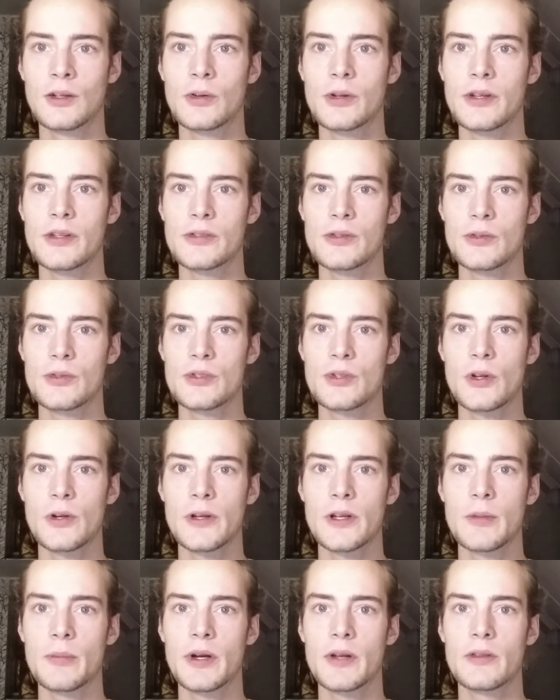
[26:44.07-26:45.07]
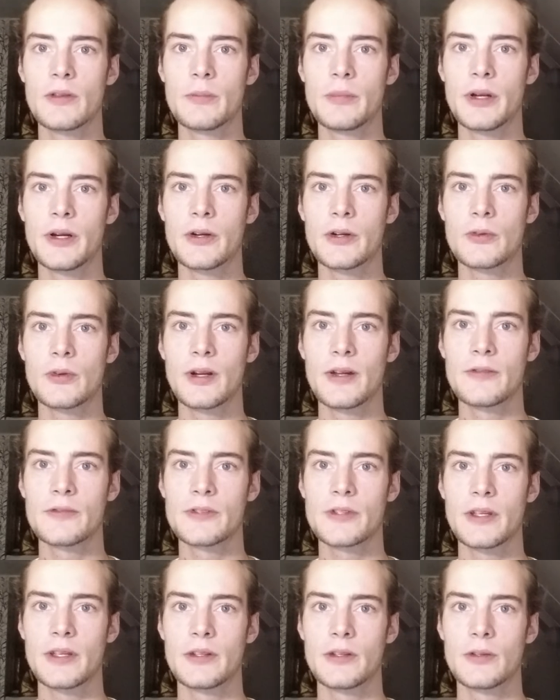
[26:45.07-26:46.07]
okay, so it's talking about the
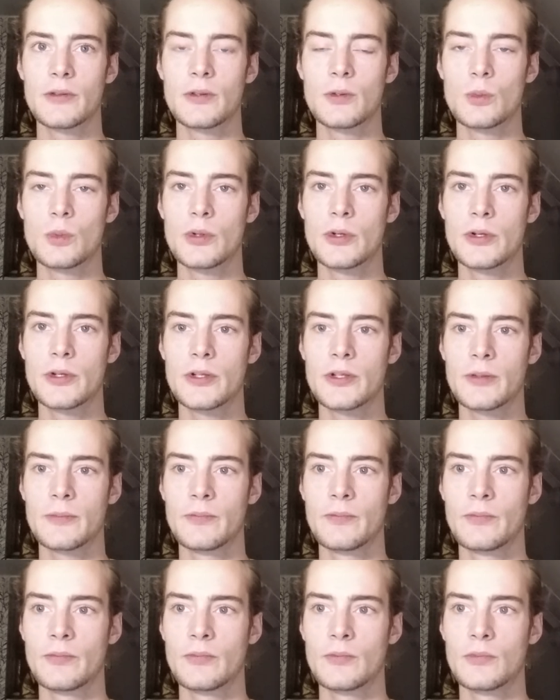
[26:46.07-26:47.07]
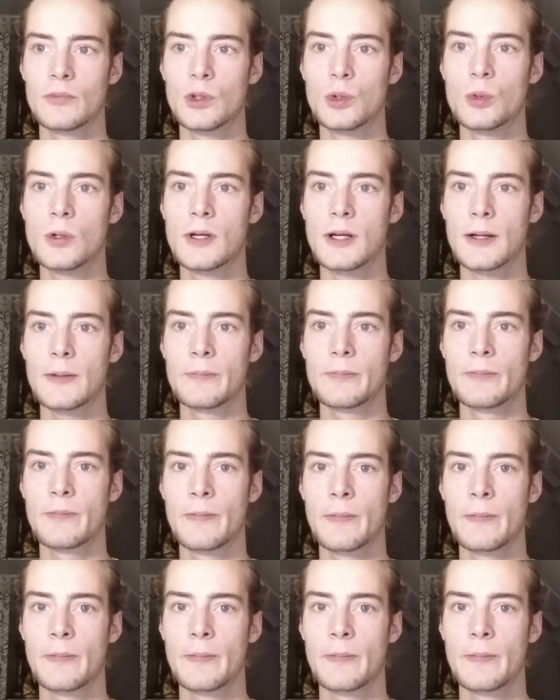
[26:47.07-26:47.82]
paragraphs and not the word dukkha.